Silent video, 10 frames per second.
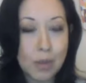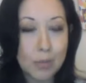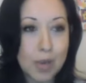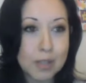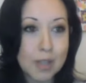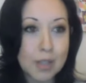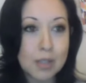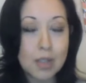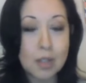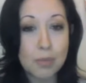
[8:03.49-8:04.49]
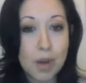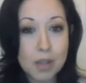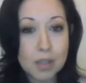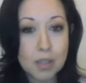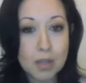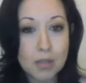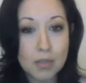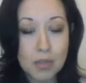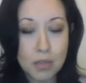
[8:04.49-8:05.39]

thought process to the positive